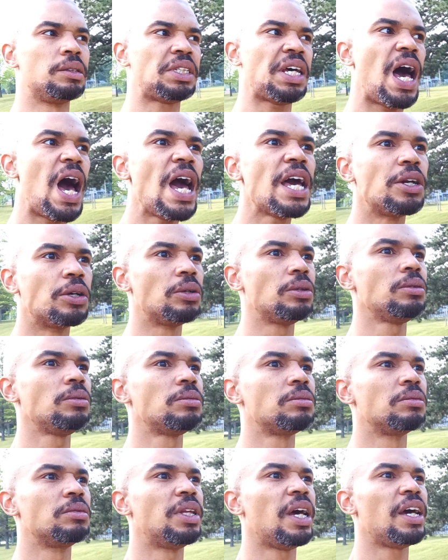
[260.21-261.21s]
title
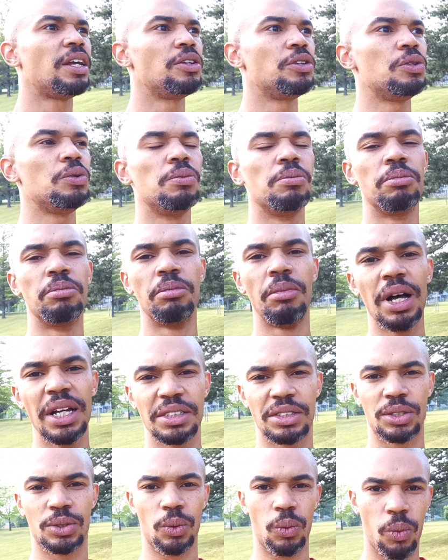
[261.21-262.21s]
that you
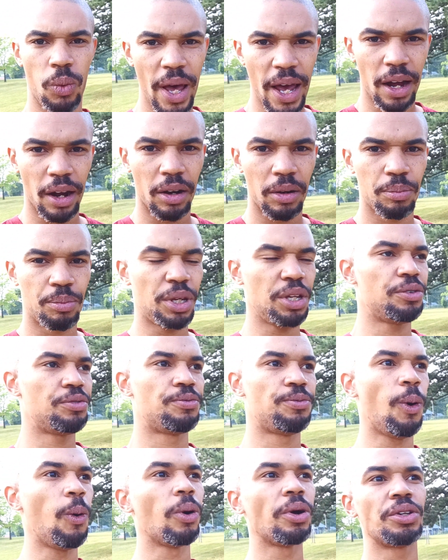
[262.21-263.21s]
must wear
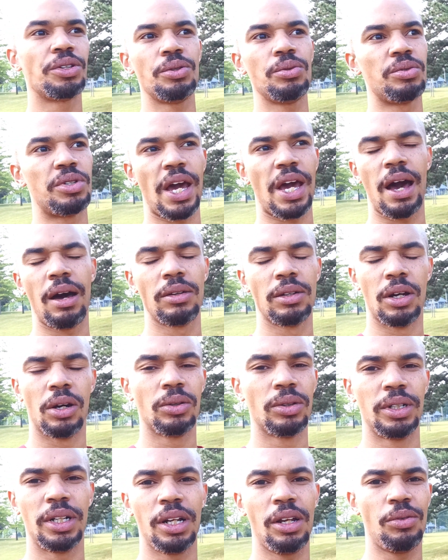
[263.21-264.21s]
before you
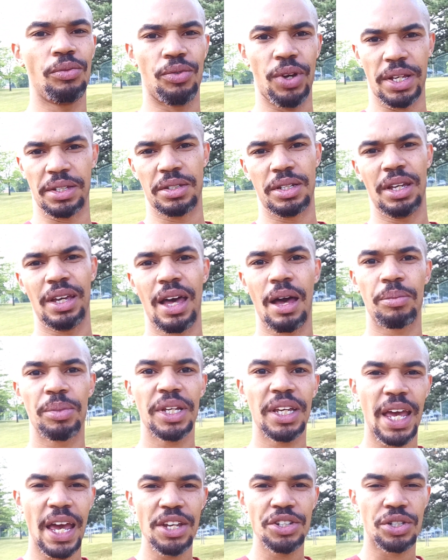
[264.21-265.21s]
download an investing
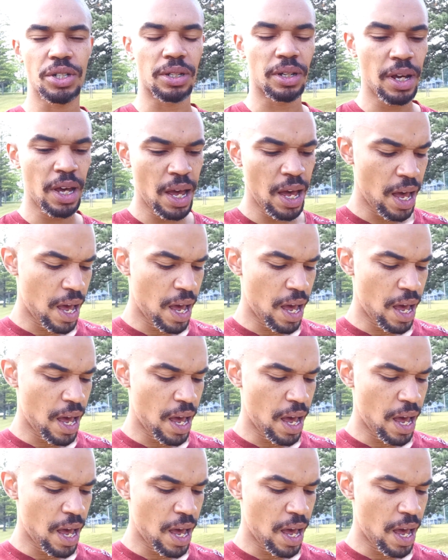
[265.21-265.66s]
application.